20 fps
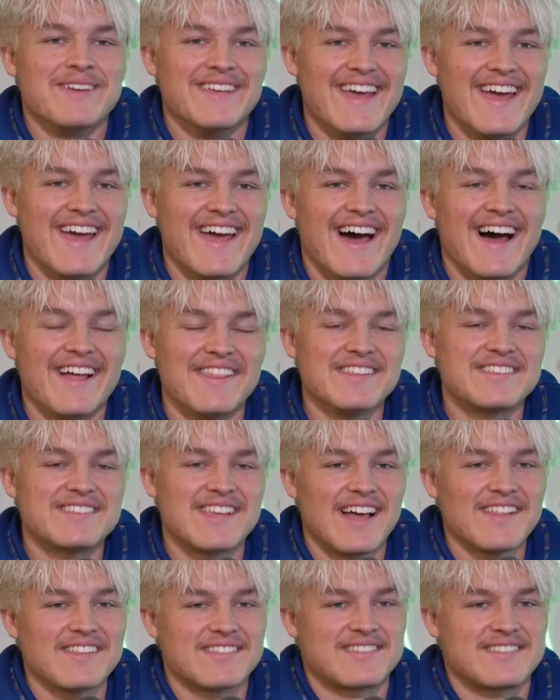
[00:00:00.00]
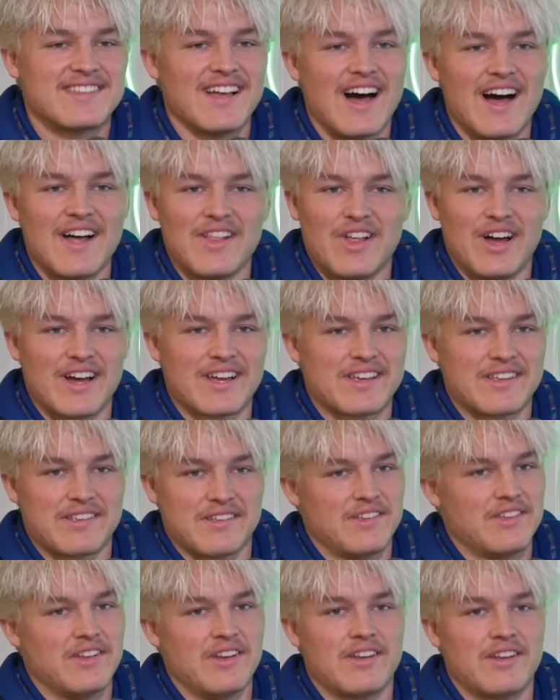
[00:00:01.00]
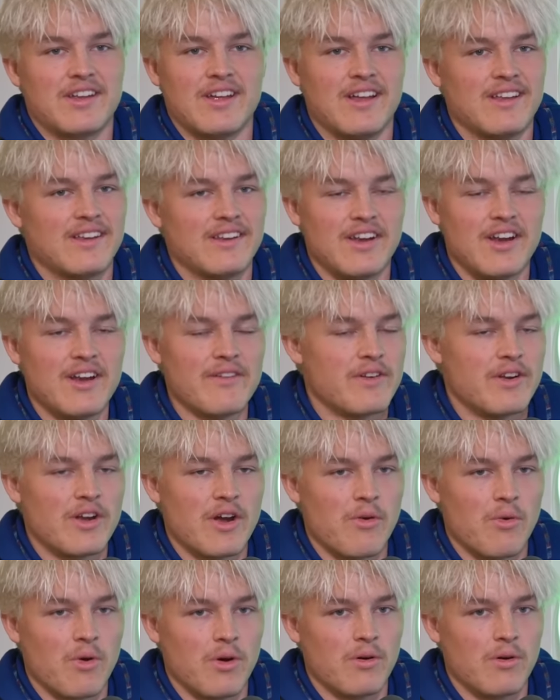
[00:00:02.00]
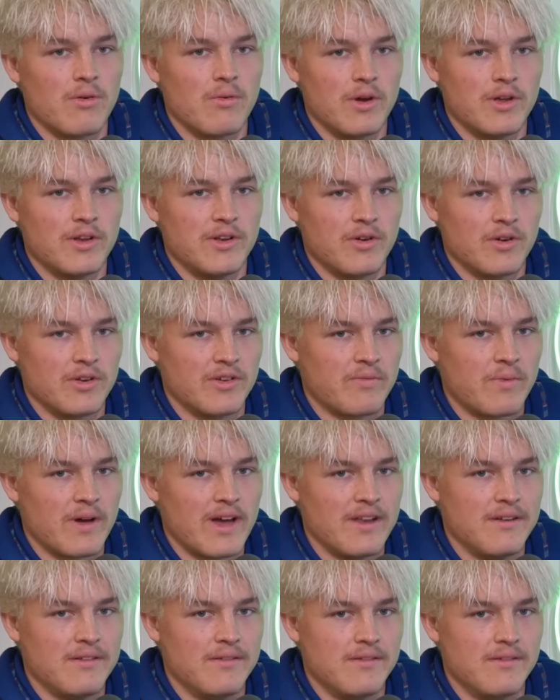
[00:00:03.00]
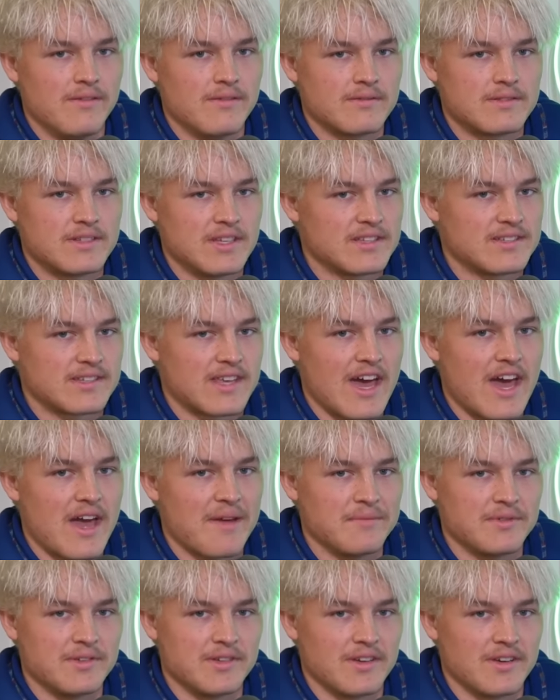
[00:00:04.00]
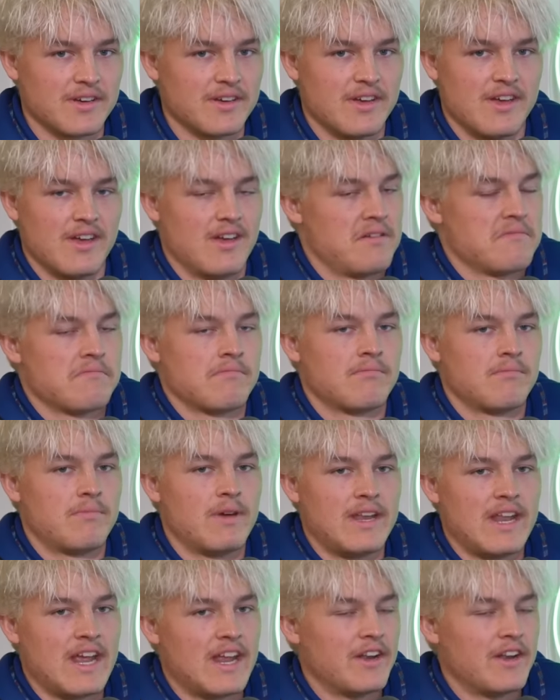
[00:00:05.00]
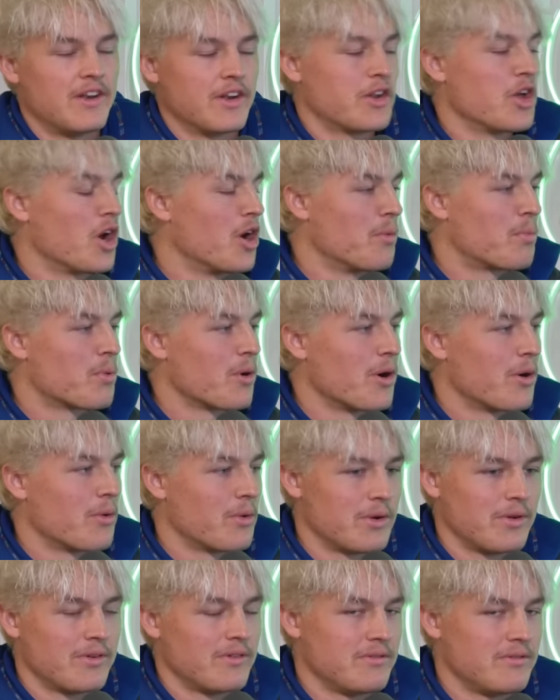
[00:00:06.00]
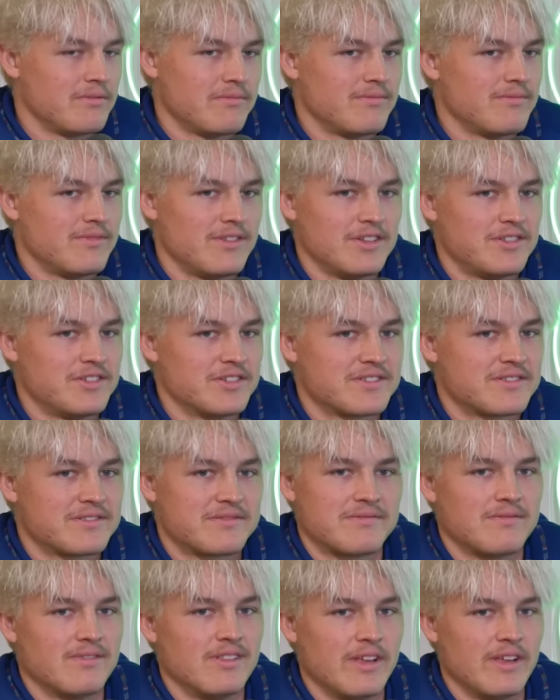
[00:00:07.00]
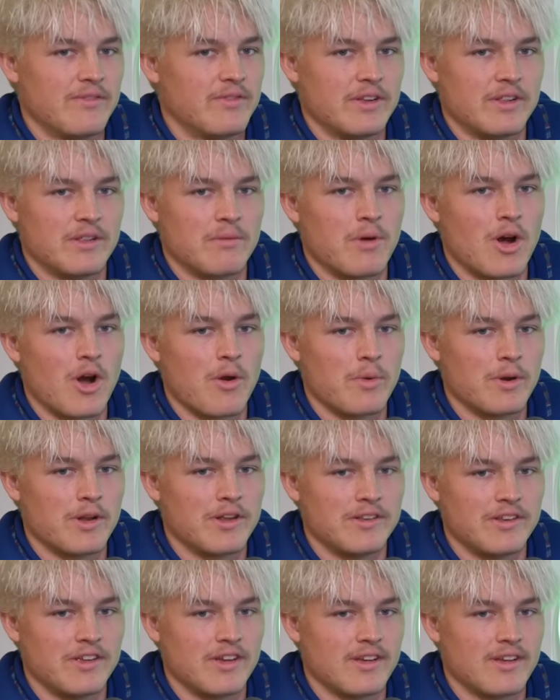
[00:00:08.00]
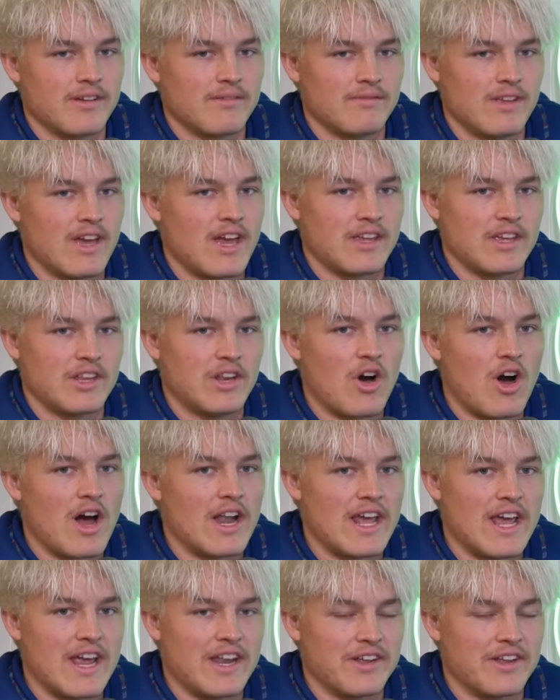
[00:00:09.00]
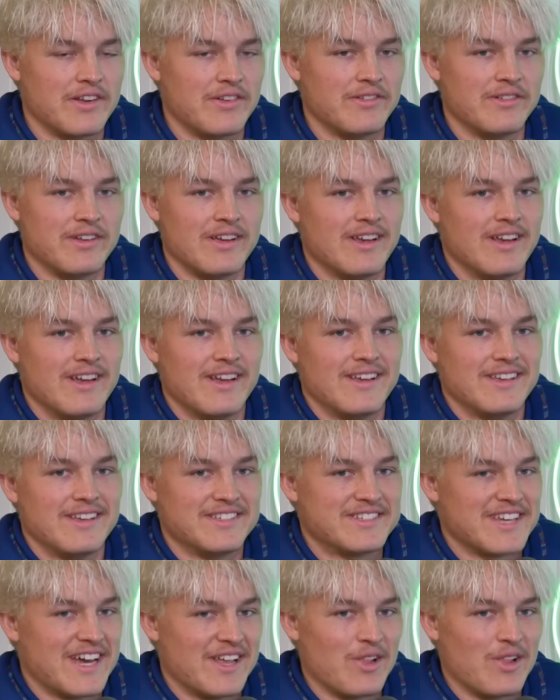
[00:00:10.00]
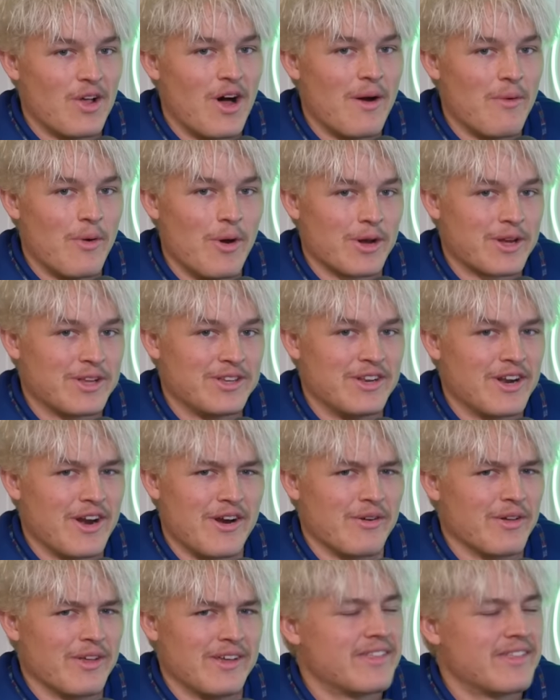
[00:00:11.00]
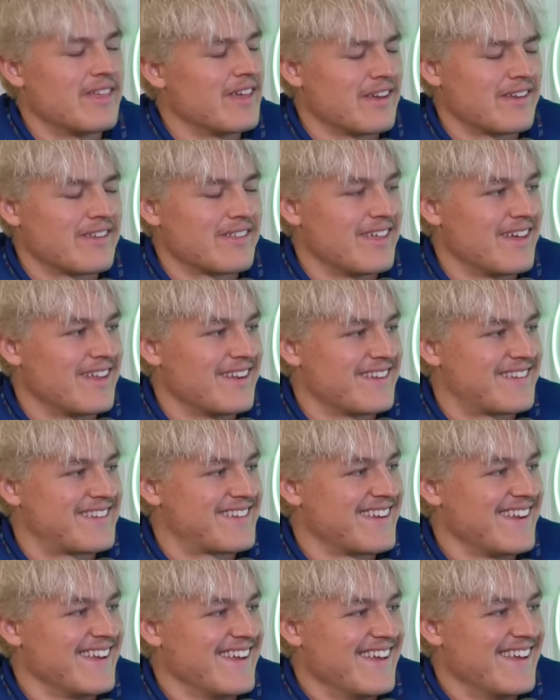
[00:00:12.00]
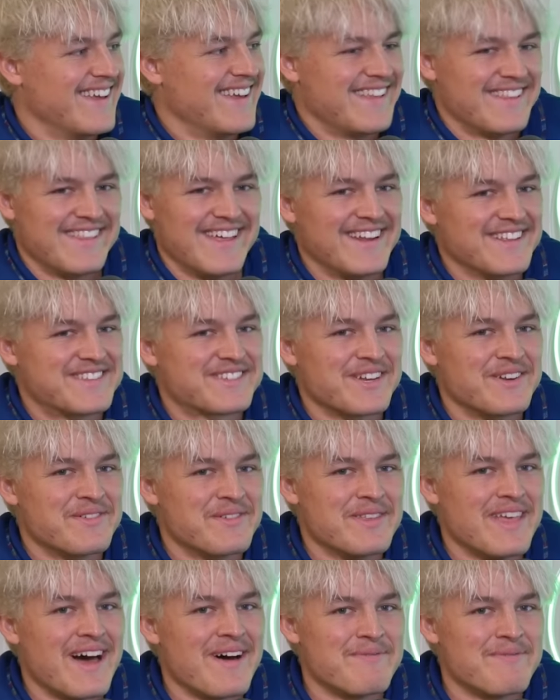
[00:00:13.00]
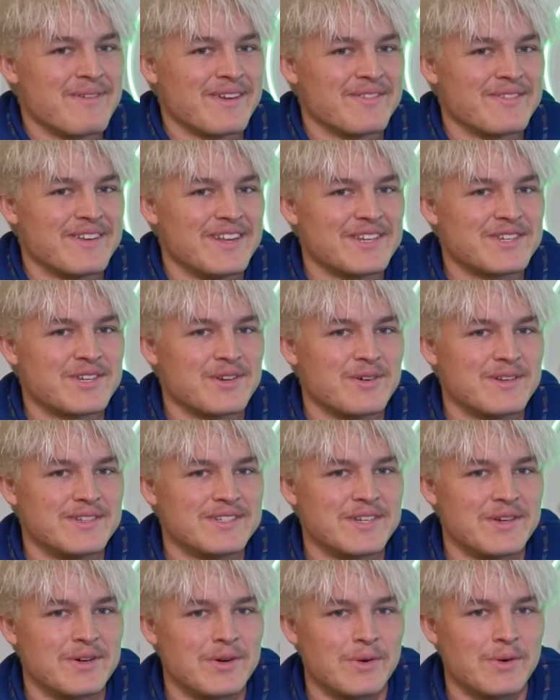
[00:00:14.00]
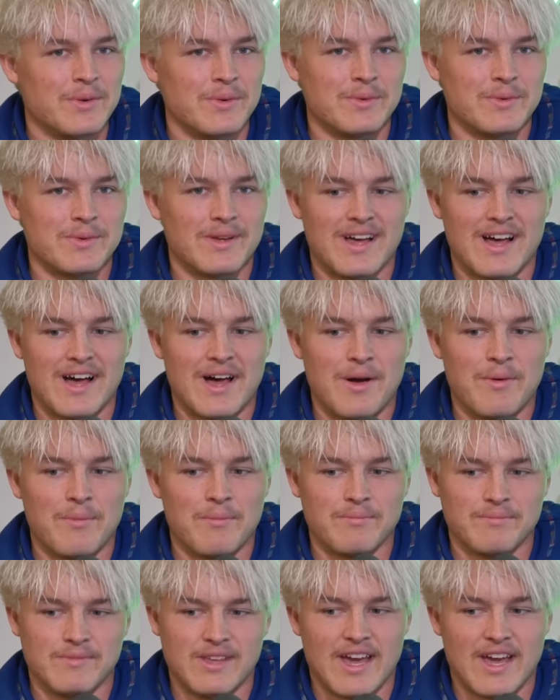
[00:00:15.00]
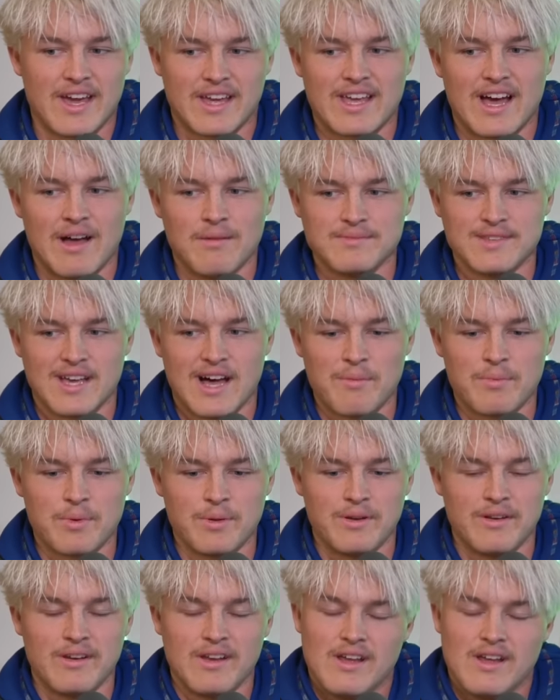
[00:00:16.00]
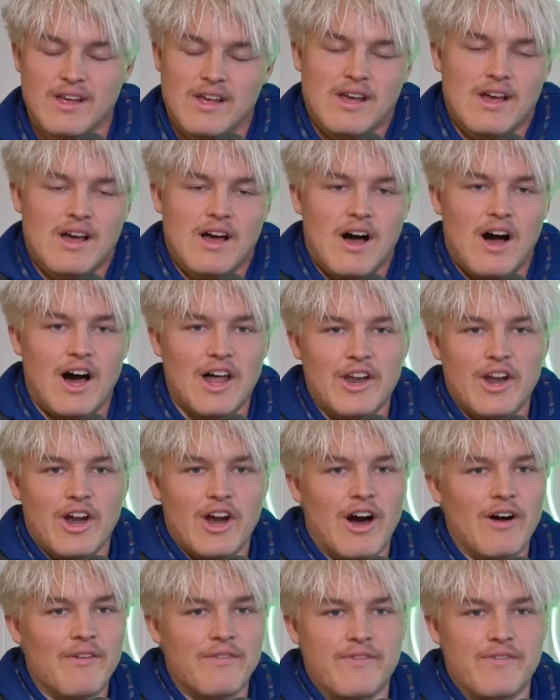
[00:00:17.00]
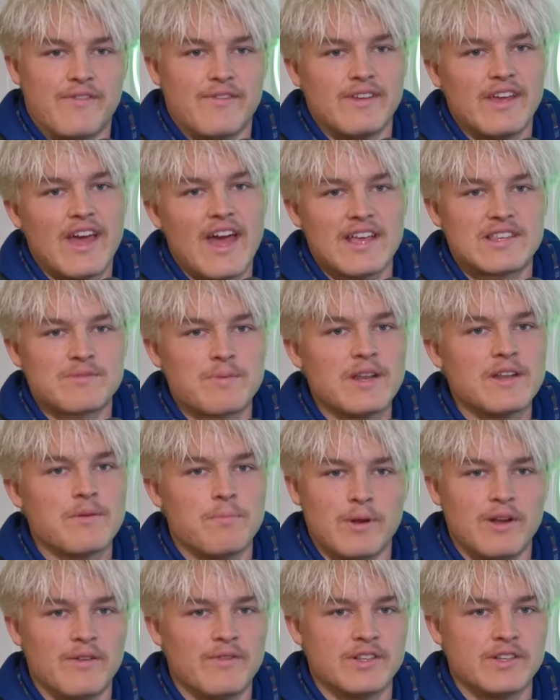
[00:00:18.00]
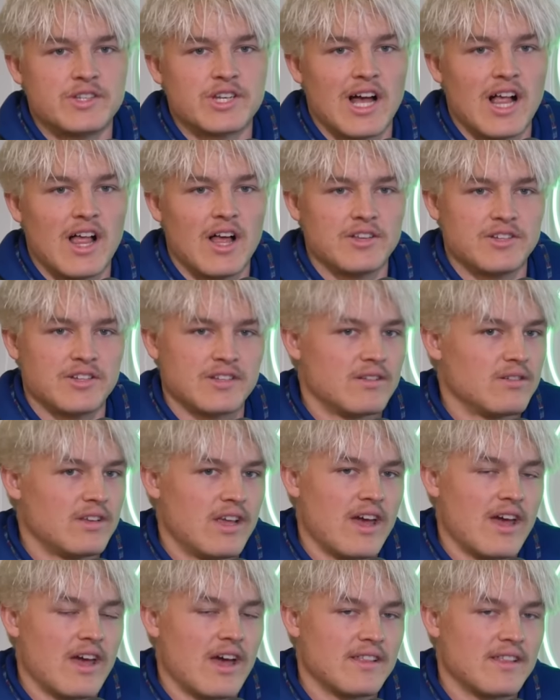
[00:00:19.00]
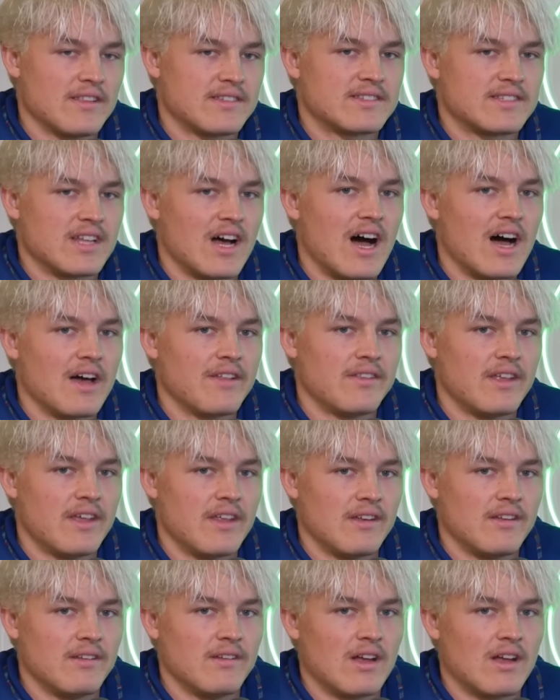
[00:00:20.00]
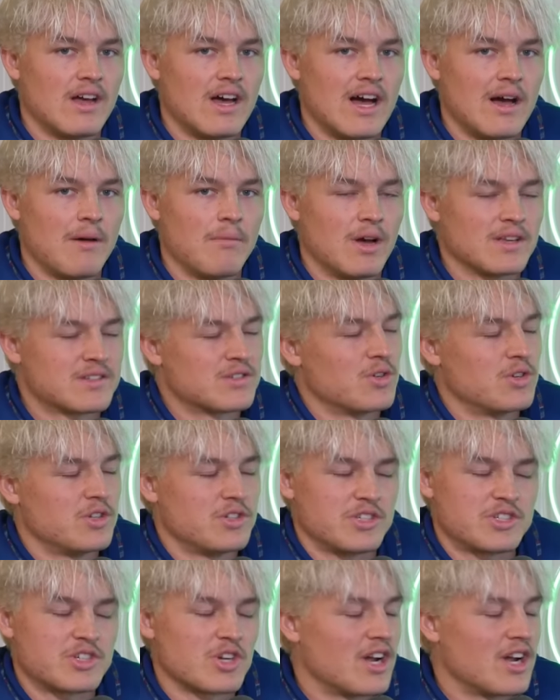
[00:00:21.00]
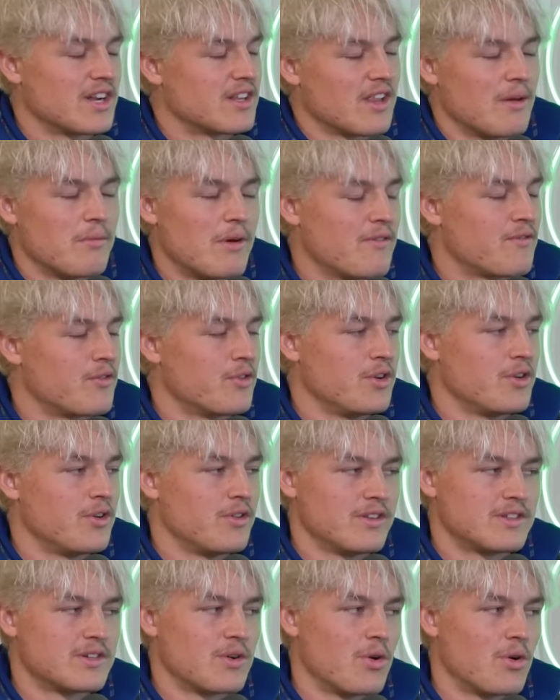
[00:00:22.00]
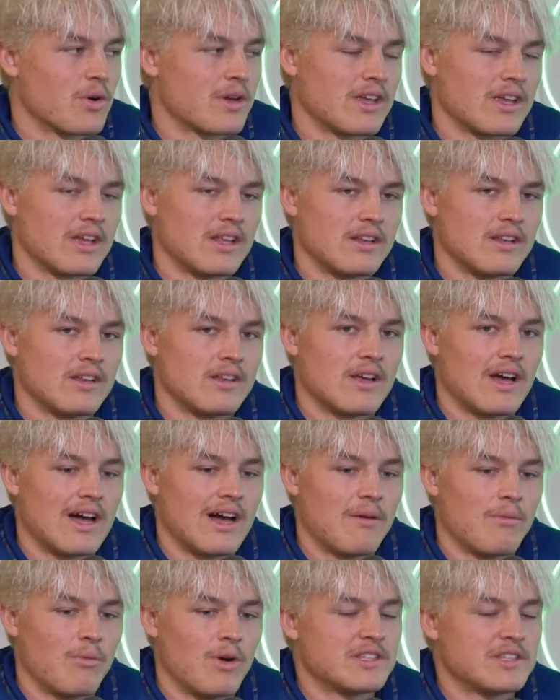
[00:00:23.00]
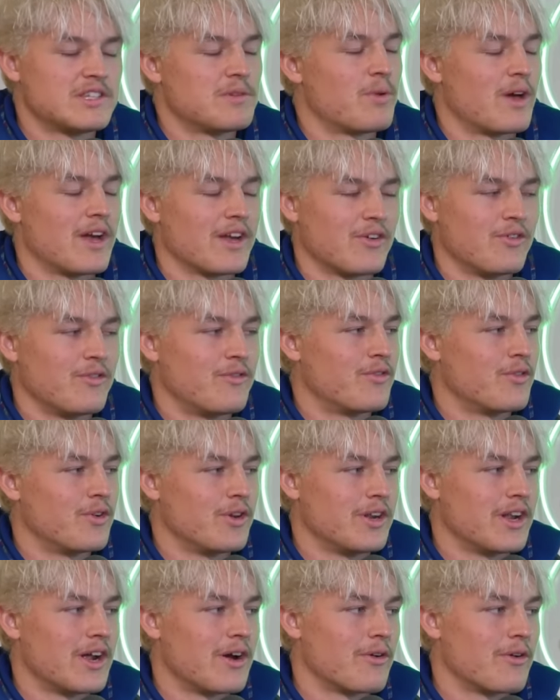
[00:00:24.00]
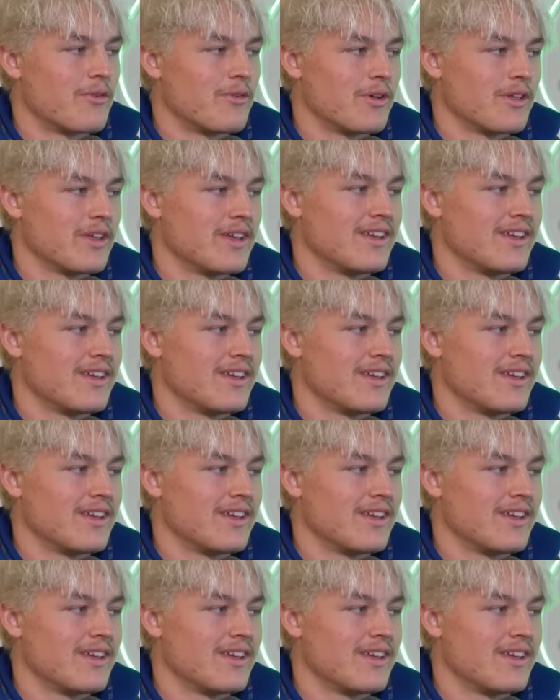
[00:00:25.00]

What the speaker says: the start, like you don't even know what you're doing. You've played six games, you've been handed a GoPro and you're just living in the moment and you're 19 and you say light work and you don't really think that it's going to be that big of an issue until it comes up. And I don't know, it's been a bit of a challenge at the start, and then I sort of just tried to let my footy do the talking, and once you're playing good footy, no one